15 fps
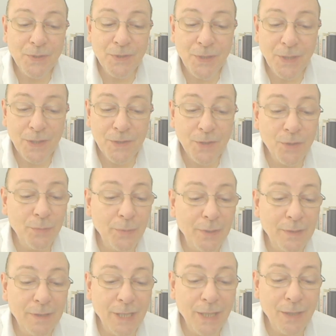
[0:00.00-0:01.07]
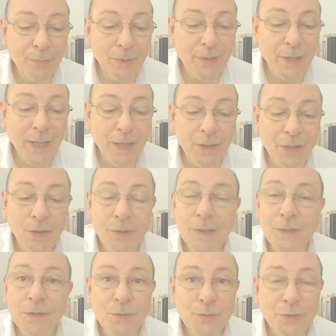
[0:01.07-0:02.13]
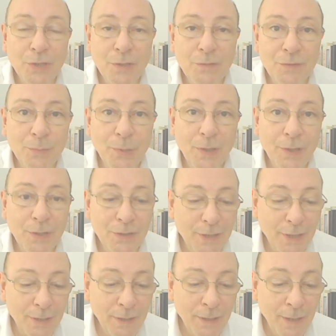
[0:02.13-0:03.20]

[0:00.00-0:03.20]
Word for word: stay sober and help other alcoholics to achieve sobriety.